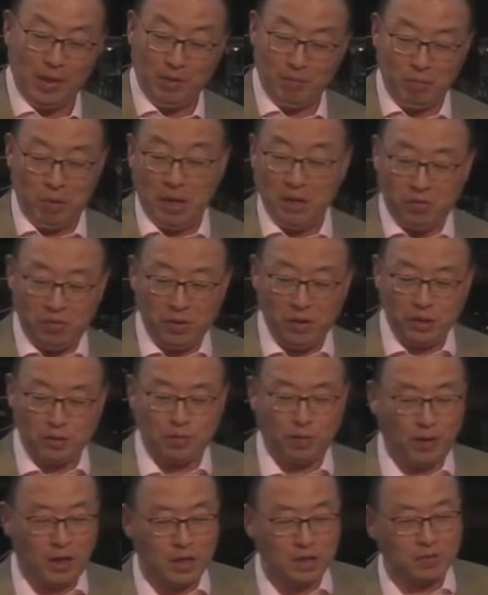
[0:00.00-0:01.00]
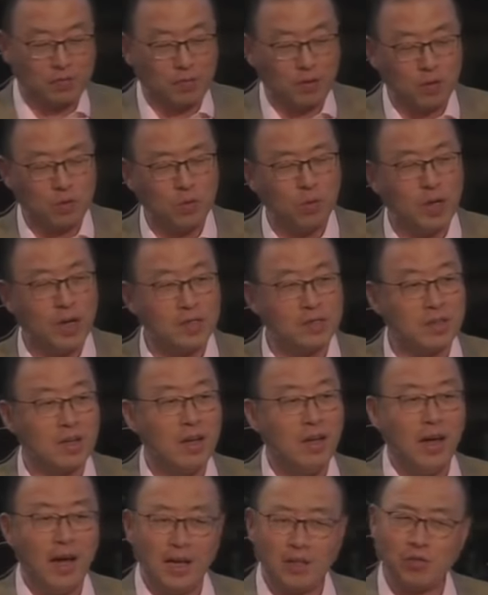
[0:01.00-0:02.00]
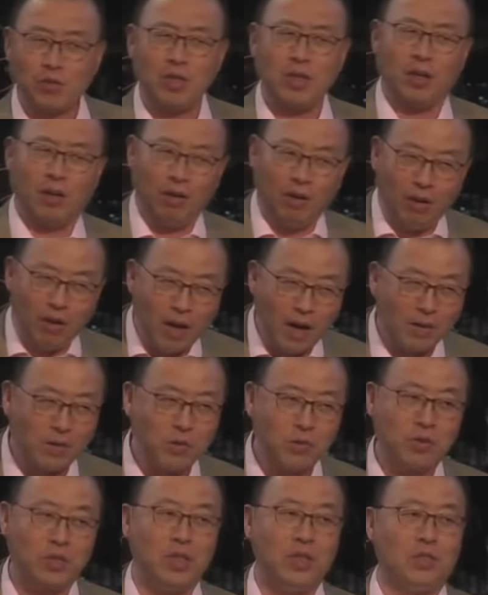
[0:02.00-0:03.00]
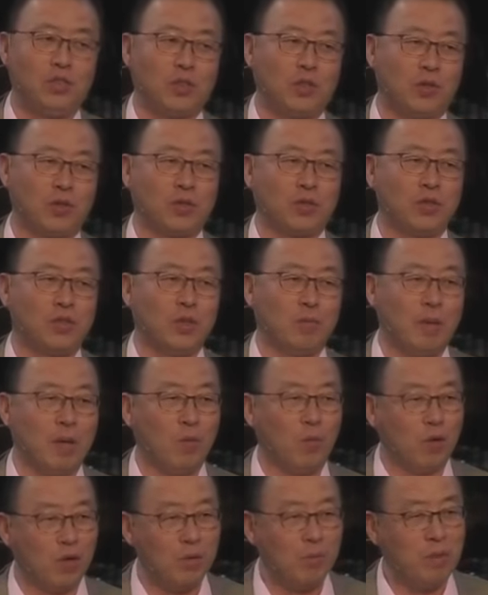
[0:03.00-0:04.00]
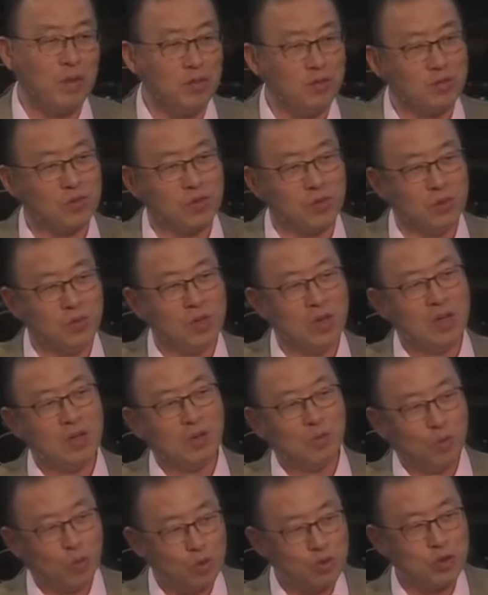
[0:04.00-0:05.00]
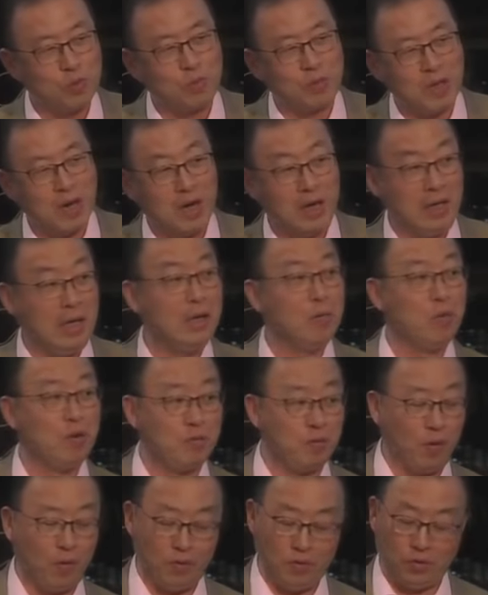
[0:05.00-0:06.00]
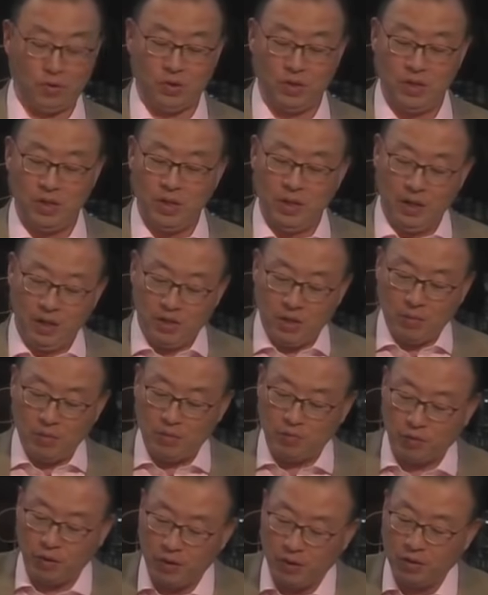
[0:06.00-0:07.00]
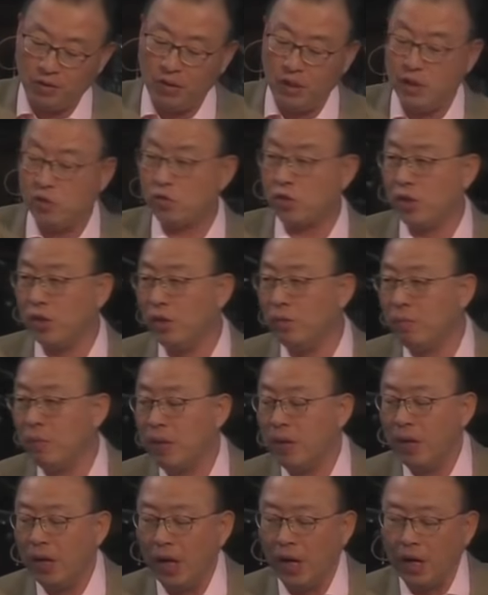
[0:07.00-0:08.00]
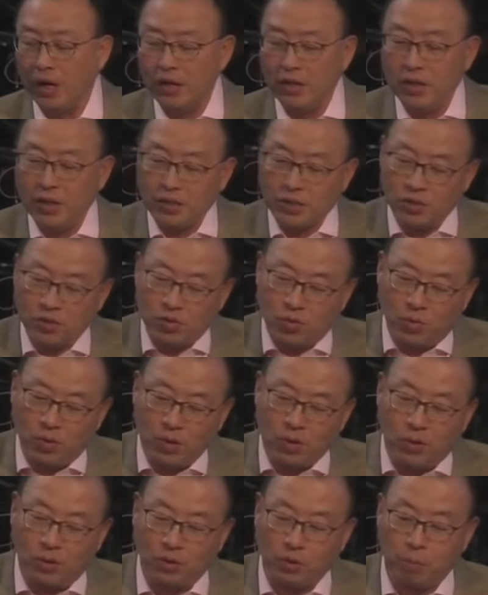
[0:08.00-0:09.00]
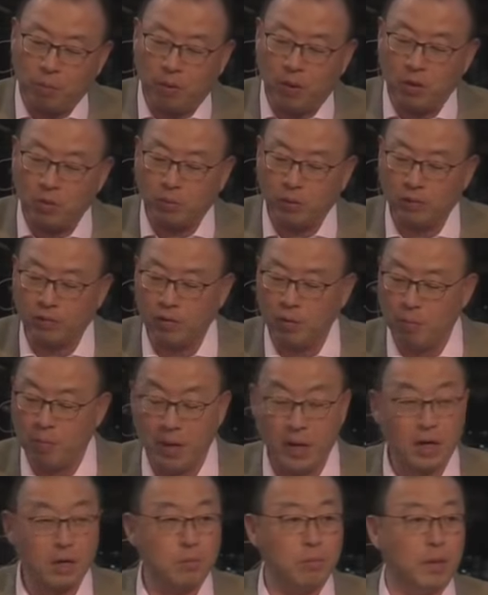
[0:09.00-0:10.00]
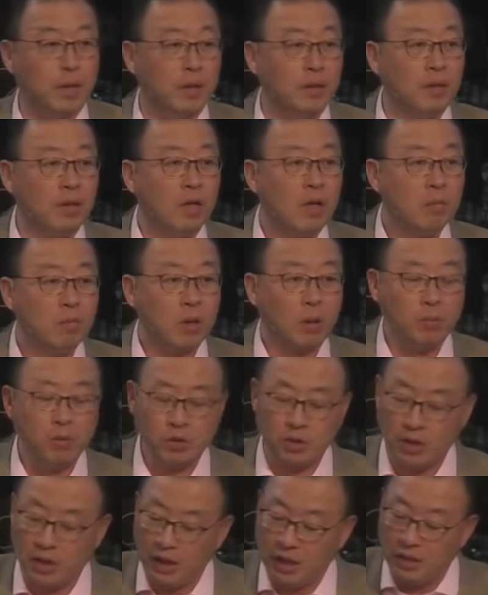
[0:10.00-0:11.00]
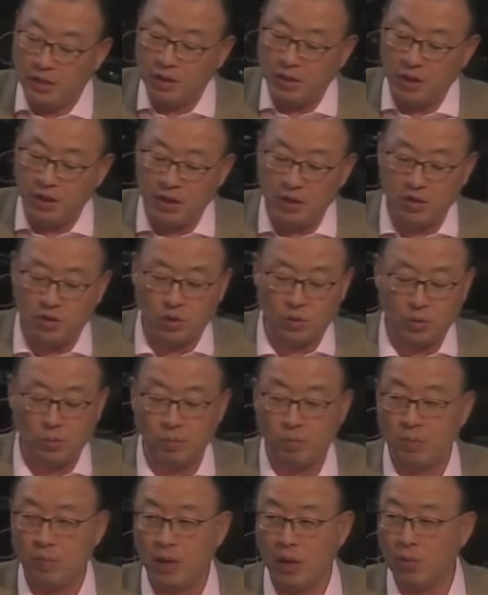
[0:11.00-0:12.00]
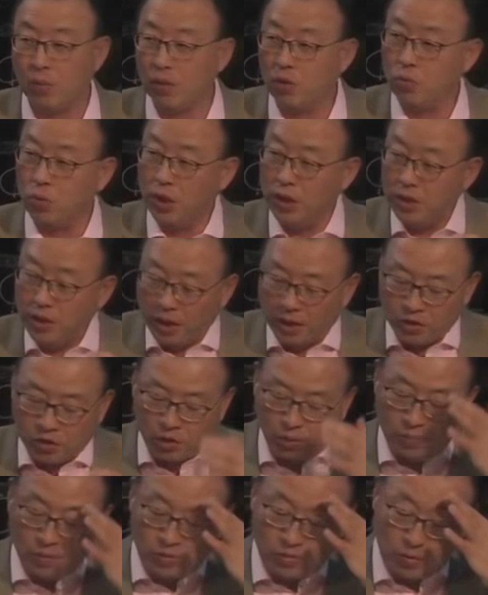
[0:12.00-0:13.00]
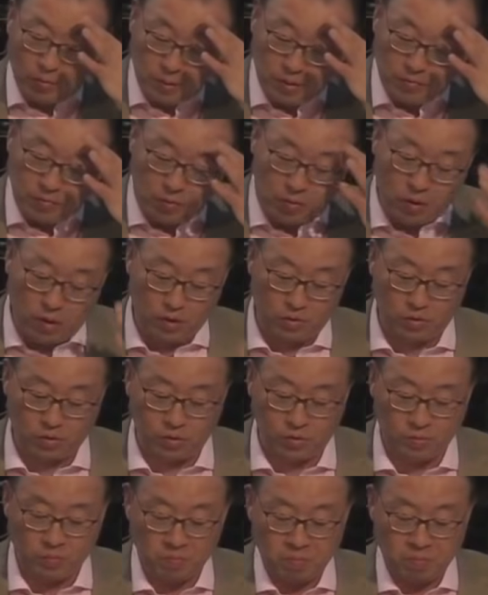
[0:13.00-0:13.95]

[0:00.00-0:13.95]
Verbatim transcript: atheist philosopher who has actually a lot to teach Christians about what it means to worship God in reverse. His name is Friedrich Nietzsche, and he has a story called The Parable of the Madman, published in 1882. I want to read excerpts from it for us.